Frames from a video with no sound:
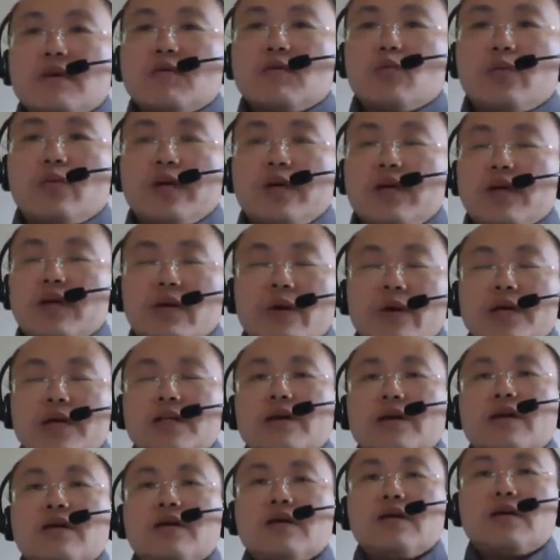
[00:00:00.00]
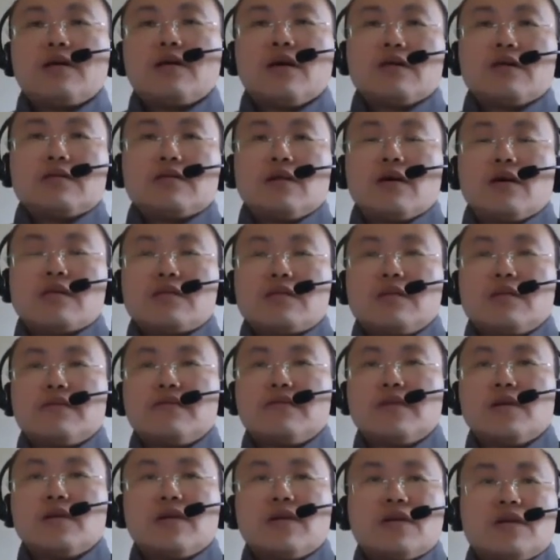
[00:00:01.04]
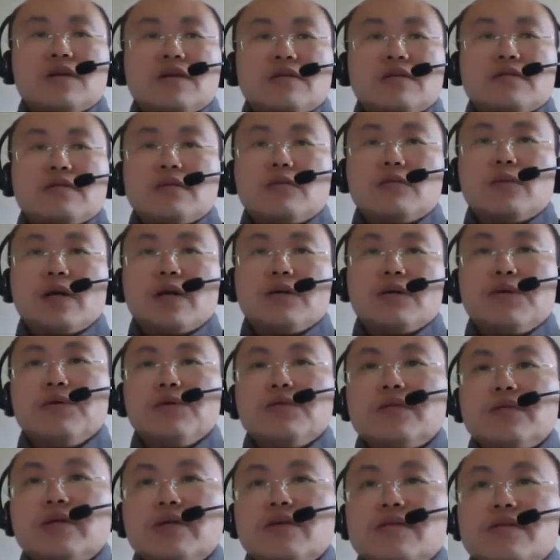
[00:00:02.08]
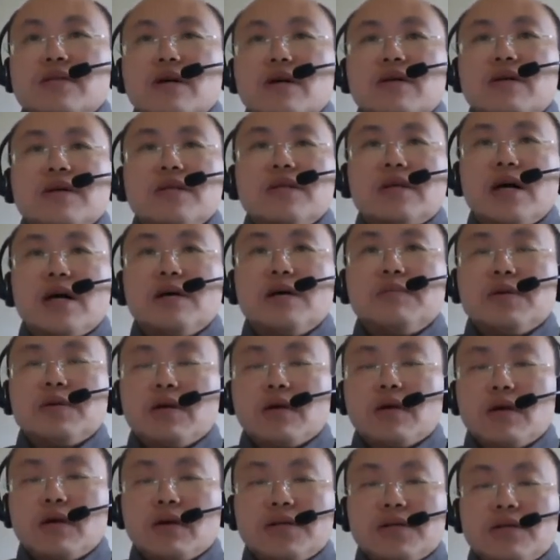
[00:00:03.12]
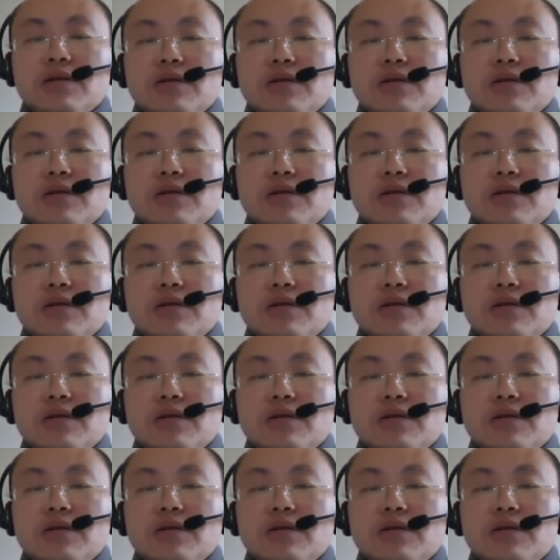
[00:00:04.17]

we already got lots of users on GitHub according